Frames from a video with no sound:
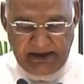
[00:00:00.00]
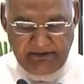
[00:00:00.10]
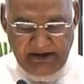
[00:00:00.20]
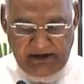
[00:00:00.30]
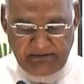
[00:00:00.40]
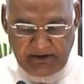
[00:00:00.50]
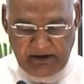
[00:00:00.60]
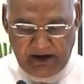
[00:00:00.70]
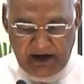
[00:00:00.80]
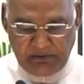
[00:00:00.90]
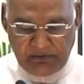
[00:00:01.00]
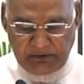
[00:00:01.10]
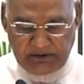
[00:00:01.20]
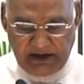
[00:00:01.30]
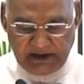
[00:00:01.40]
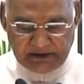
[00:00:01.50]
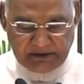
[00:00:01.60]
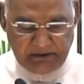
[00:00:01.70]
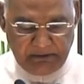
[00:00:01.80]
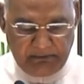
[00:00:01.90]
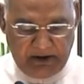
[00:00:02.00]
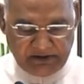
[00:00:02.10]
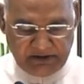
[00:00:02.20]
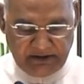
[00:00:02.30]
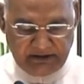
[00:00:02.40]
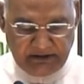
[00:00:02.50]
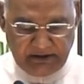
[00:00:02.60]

Even after Lord Buddha's passing,